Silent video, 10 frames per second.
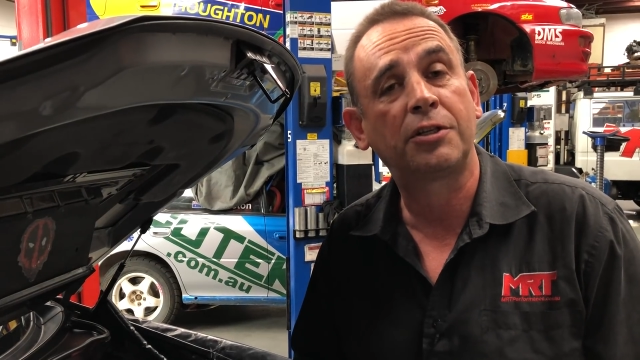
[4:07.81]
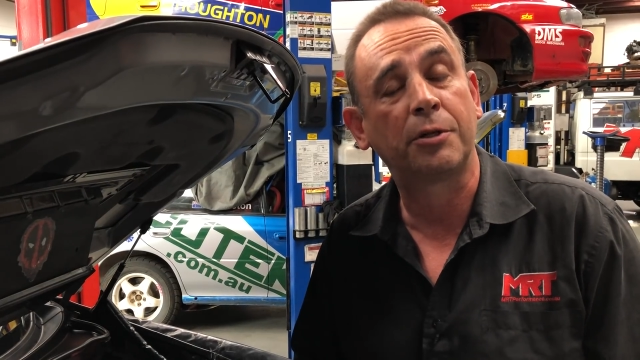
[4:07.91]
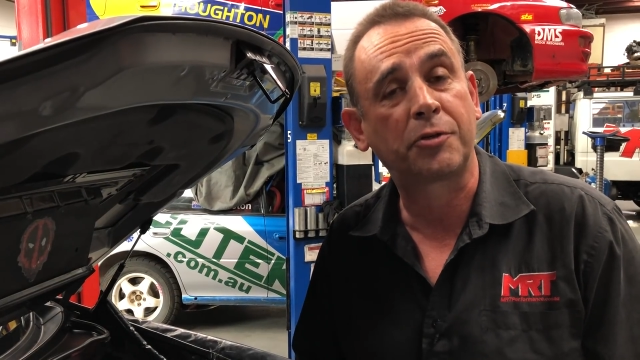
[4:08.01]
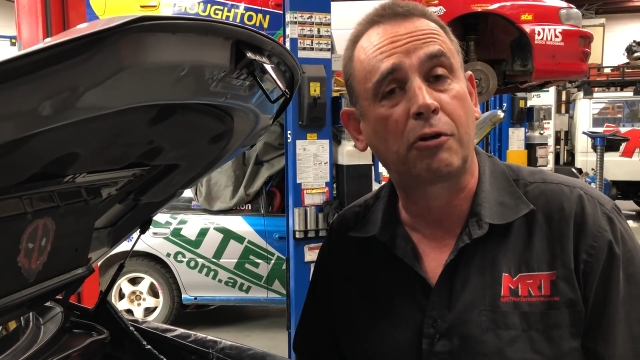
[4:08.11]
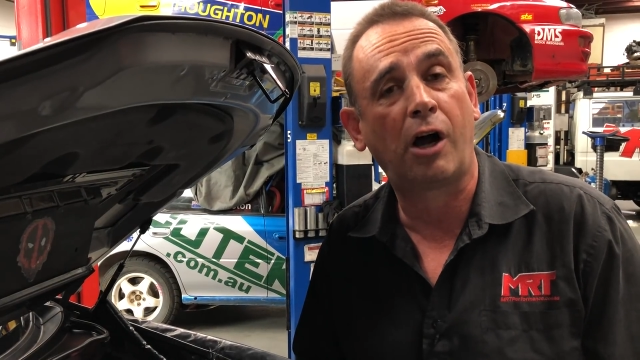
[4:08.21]

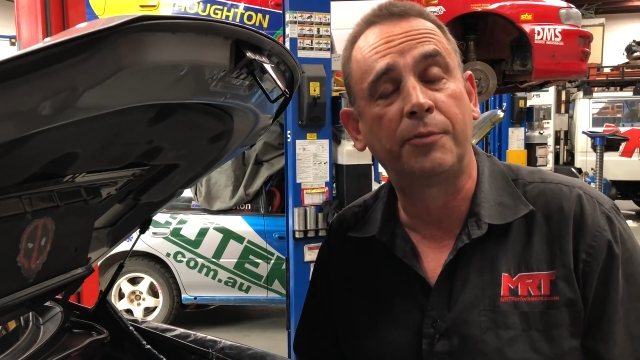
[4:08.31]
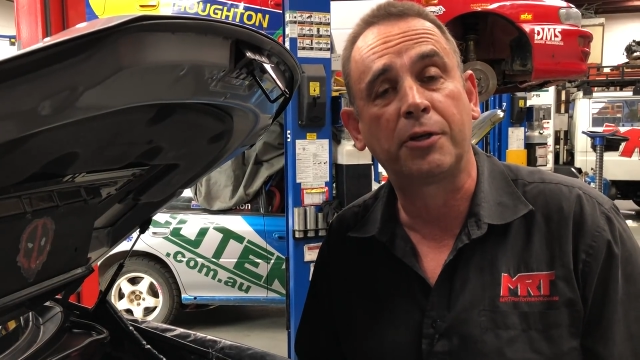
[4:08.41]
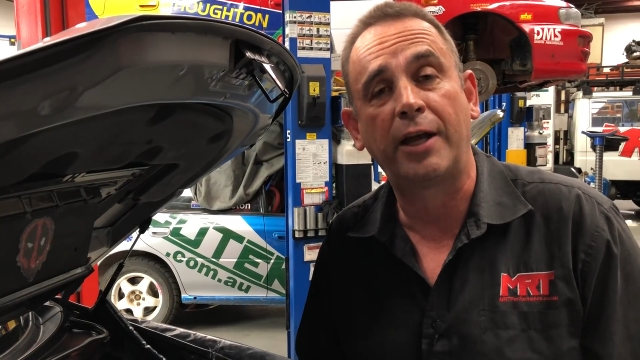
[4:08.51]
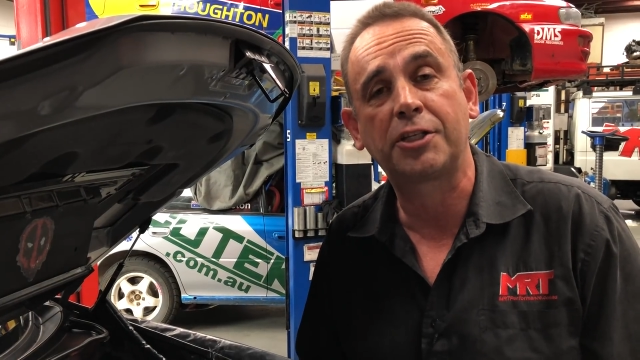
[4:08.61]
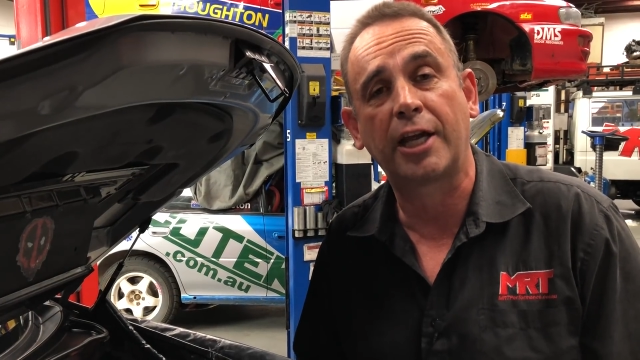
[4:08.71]
Subscribe
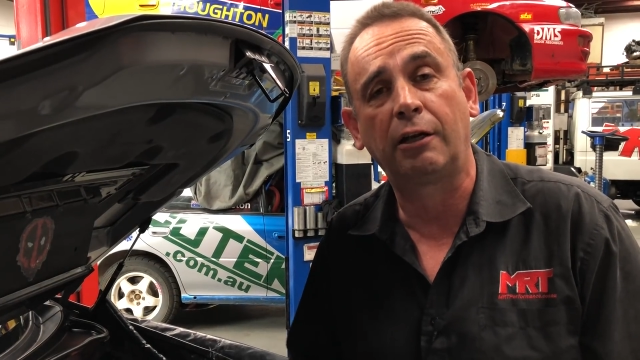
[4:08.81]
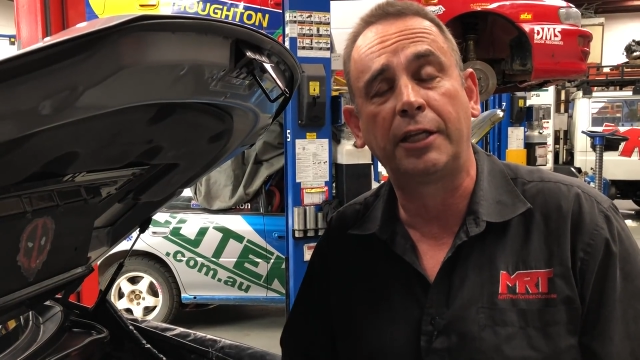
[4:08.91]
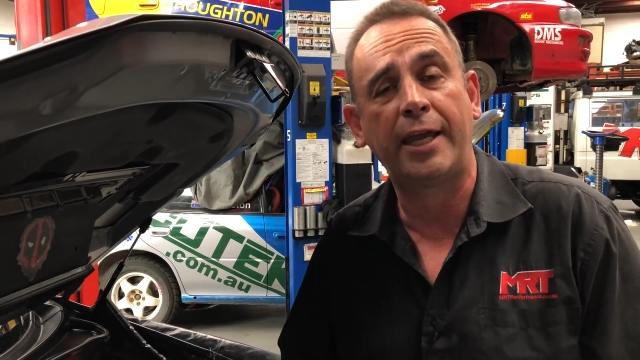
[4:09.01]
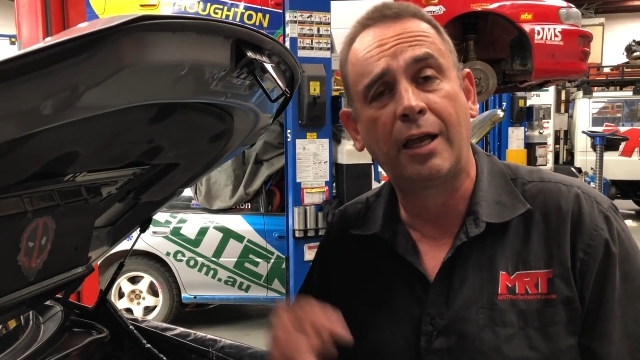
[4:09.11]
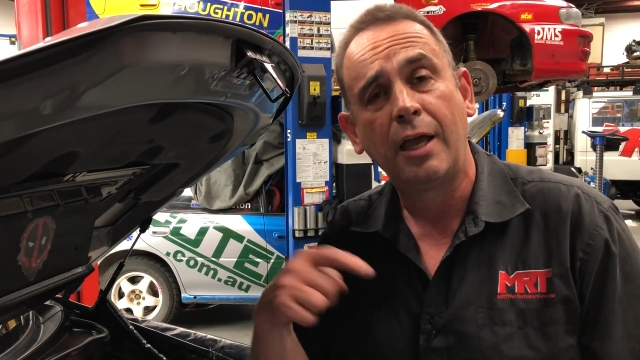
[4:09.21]
to our channel
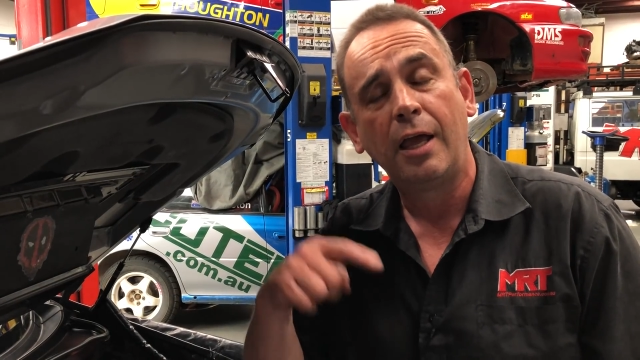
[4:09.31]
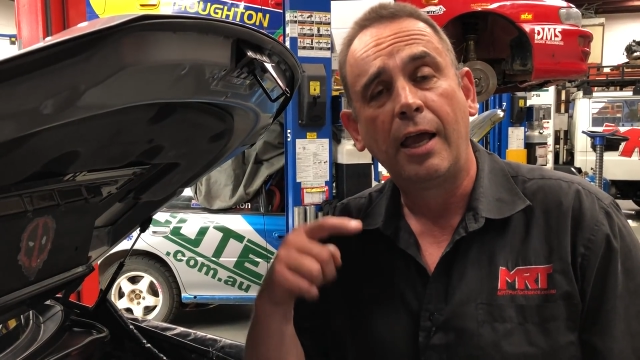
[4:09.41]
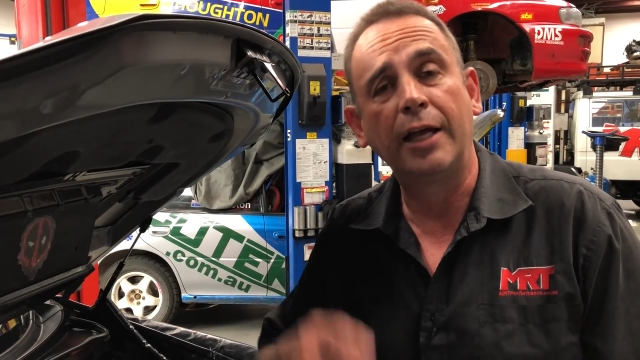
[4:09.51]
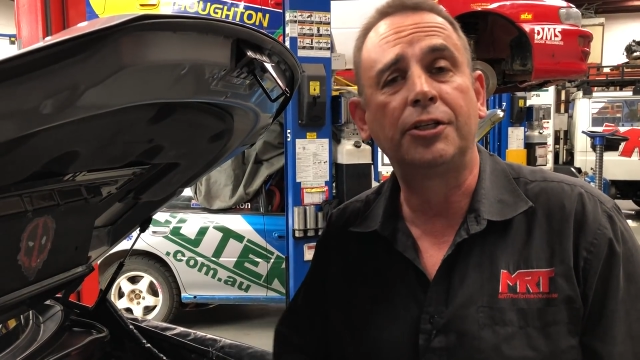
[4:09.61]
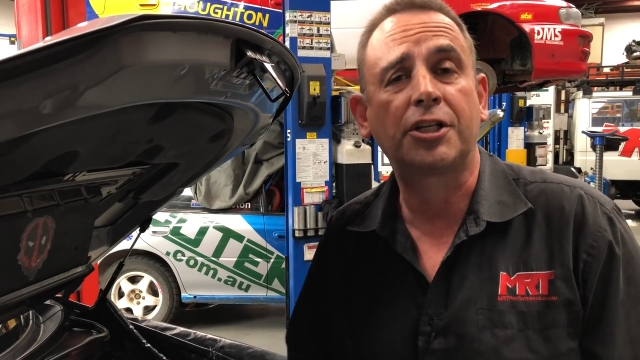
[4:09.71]
here
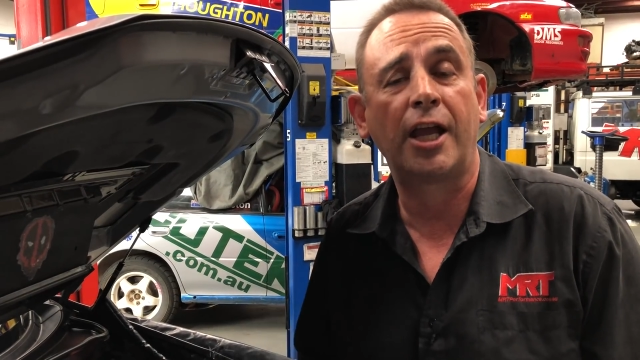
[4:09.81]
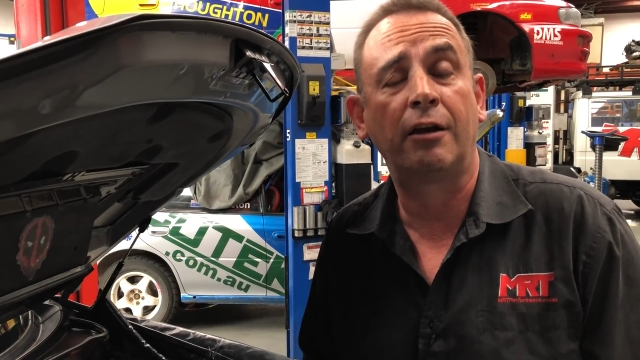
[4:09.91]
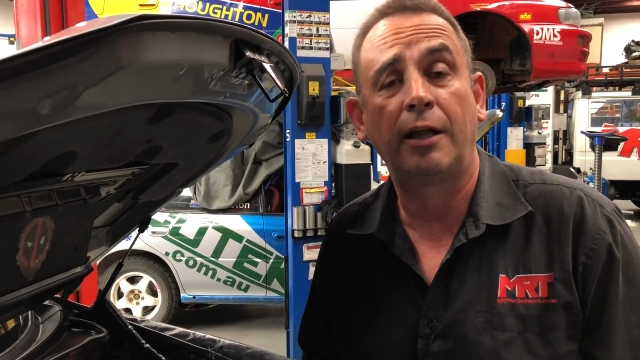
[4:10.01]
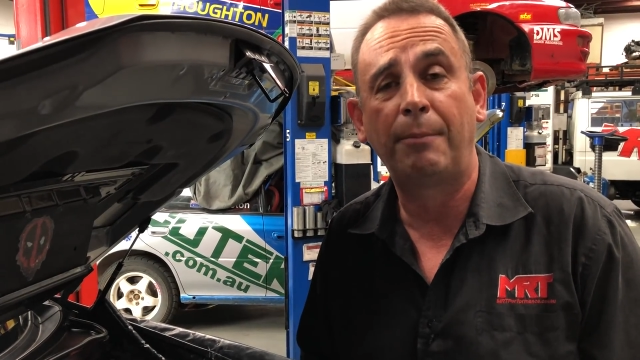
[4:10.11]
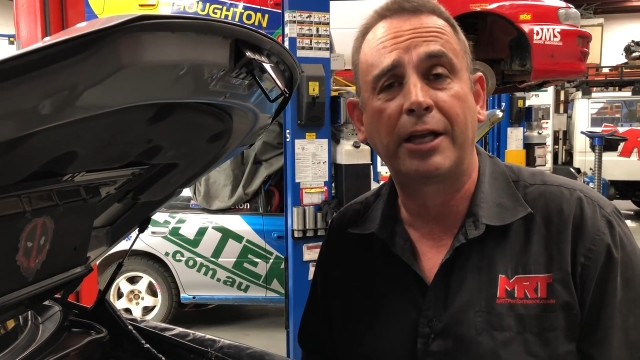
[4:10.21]
and
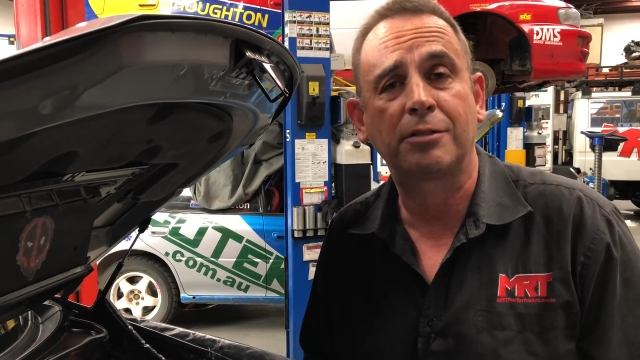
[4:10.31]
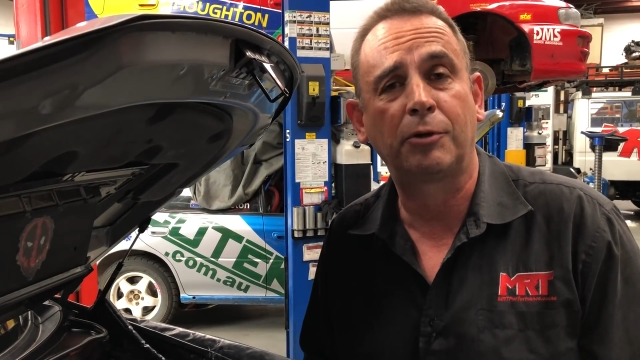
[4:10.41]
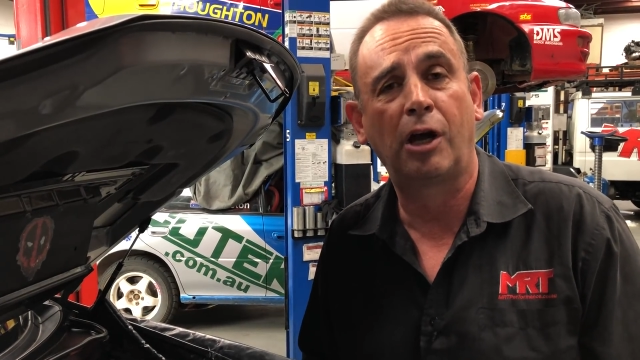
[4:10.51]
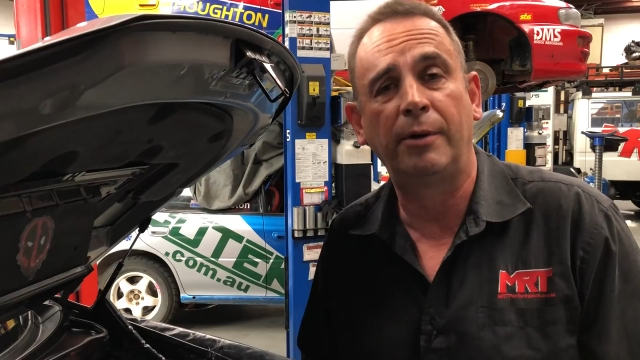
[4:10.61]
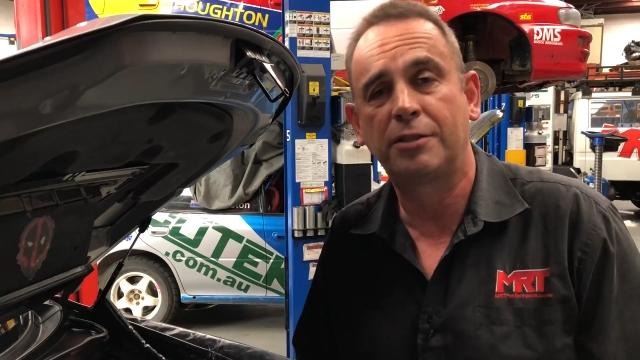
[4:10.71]
share it and make
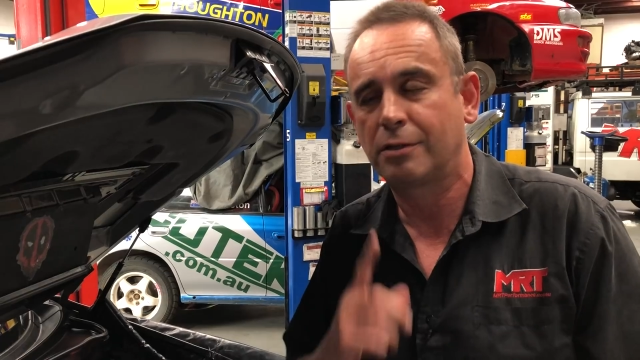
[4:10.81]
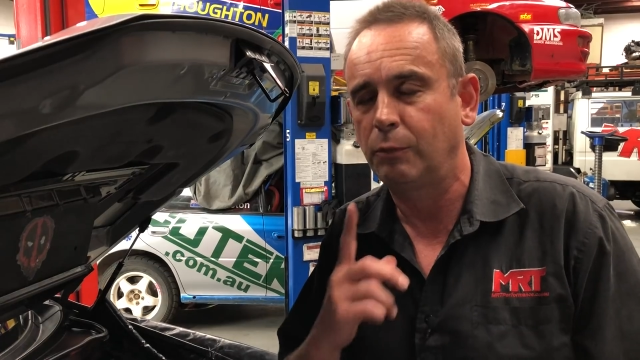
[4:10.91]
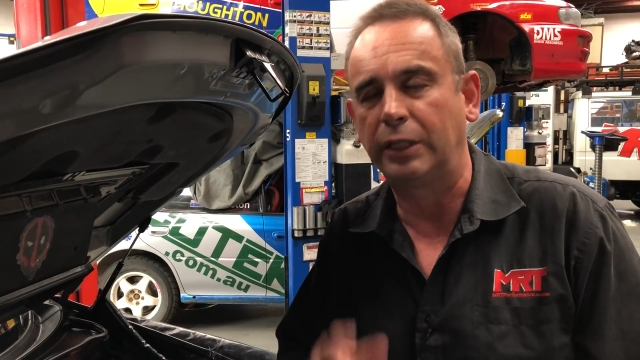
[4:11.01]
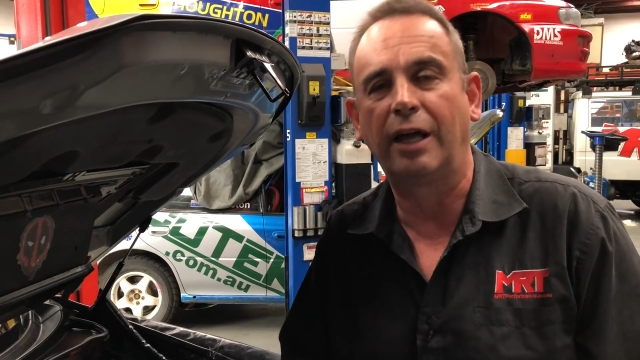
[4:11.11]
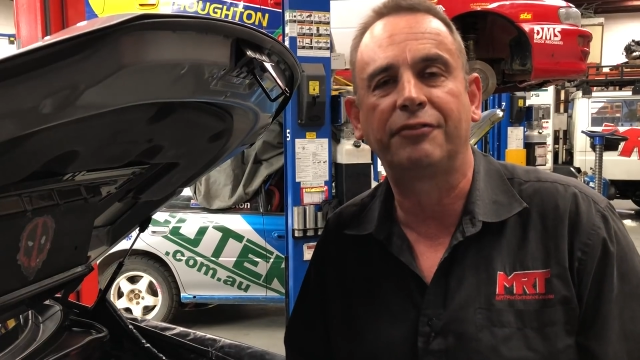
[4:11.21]
some comments.
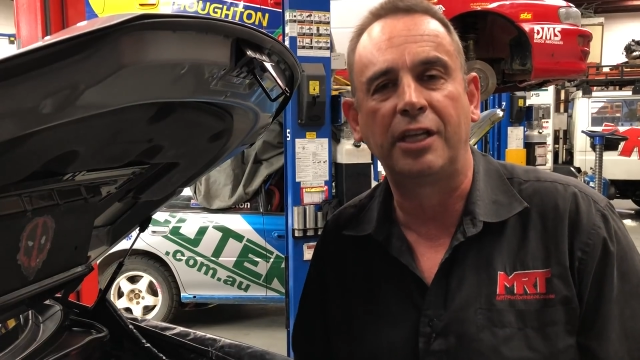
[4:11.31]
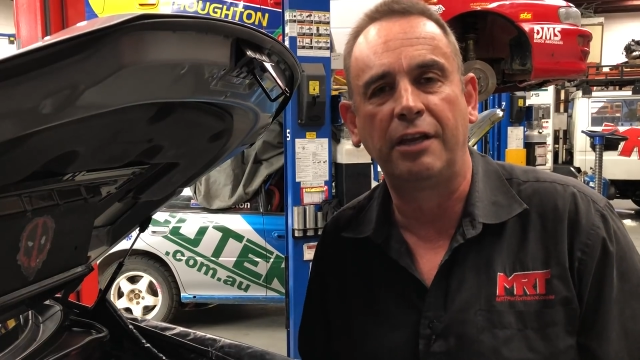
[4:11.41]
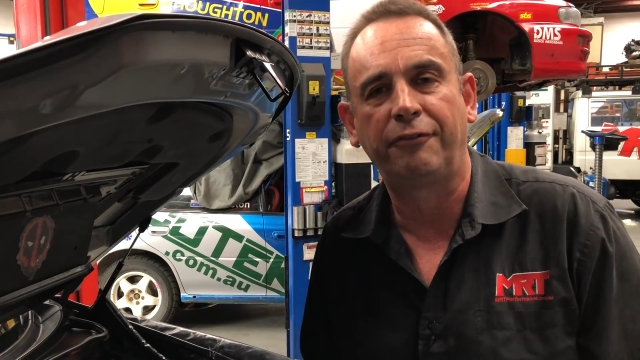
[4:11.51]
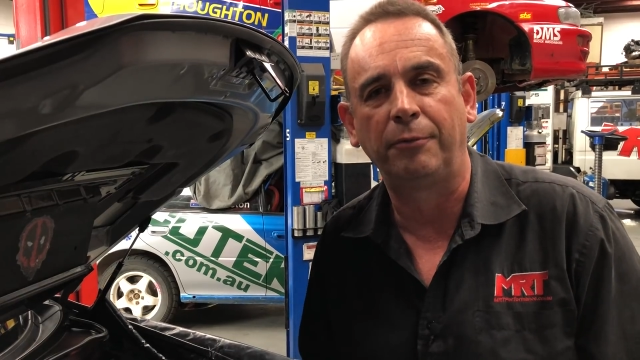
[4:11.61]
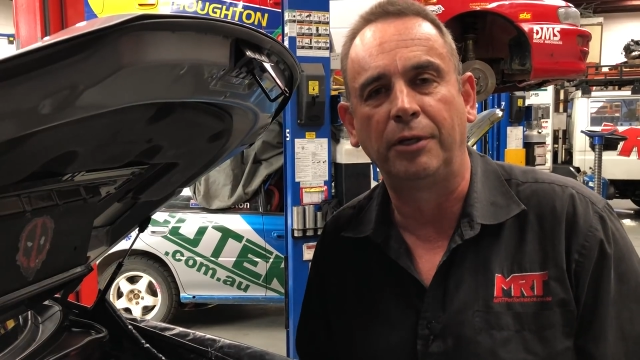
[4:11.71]
We'd love to
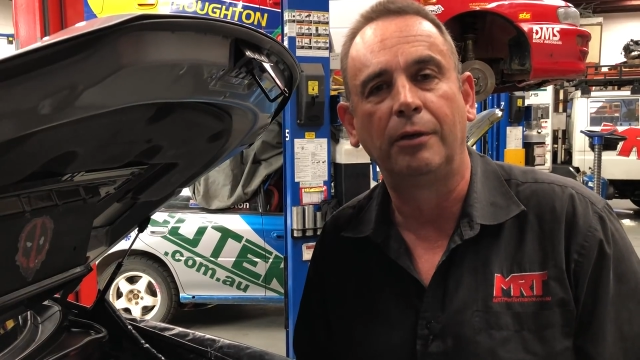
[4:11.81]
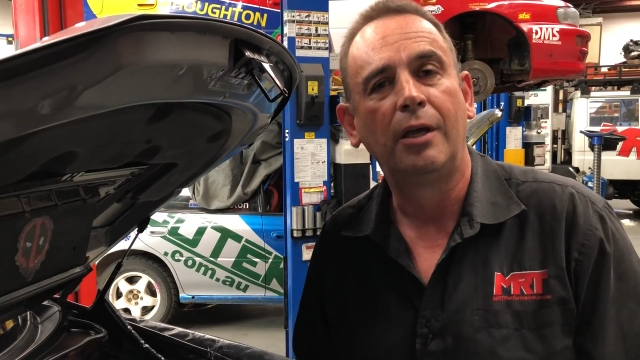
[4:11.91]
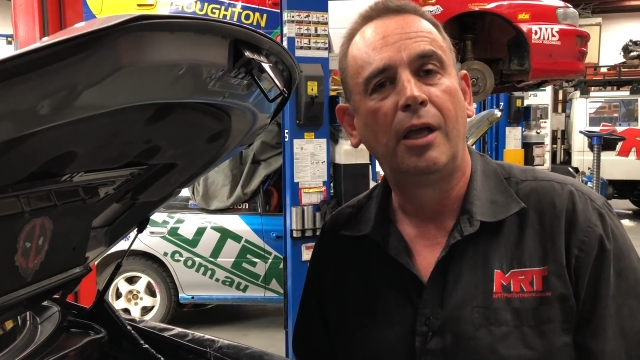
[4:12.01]
hear from you.